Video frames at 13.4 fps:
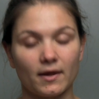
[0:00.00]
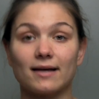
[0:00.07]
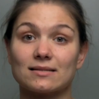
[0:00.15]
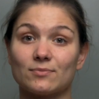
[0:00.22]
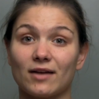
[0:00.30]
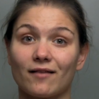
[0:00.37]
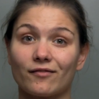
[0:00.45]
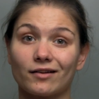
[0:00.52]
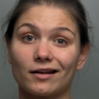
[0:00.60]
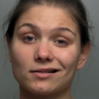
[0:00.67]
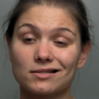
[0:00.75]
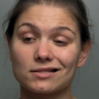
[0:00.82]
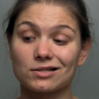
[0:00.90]
SPF in
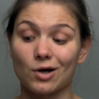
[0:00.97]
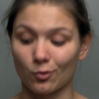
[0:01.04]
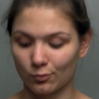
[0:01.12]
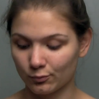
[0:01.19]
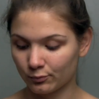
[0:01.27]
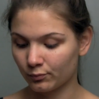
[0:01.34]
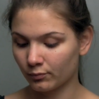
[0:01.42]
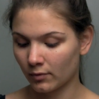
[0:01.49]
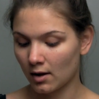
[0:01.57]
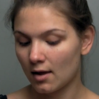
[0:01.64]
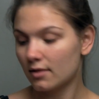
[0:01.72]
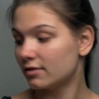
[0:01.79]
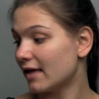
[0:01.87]
it. So
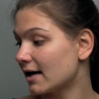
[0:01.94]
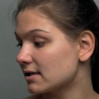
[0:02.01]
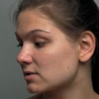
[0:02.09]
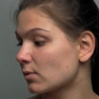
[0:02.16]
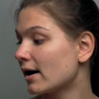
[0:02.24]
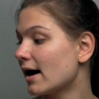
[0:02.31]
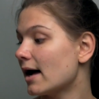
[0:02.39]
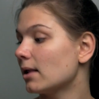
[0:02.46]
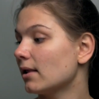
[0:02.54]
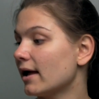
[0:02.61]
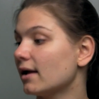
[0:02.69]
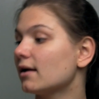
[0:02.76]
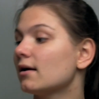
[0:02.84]
that is why I
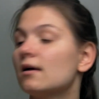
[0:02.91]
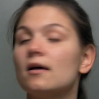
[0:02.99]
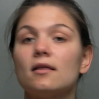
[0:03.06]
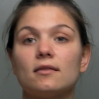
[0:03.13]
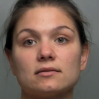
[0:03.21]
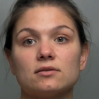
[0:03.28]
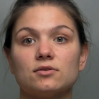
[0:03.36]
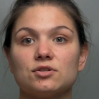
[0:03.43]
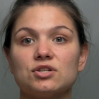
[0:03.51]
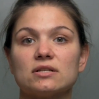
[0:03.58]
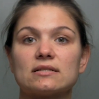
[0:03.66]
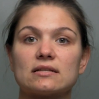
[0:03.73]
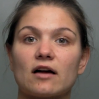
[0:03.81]
like this
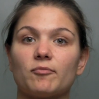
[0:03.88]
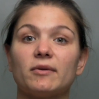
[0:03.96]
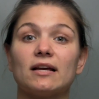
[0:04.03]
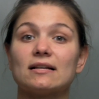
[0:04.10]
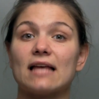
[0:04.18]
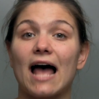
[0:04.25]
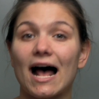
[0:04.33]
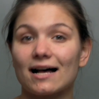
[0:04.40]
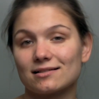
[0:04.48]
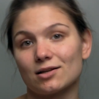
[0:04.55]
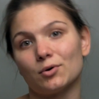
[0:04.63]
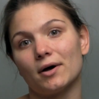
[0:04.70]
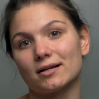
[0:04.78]
Neutrogena stuff, because it has no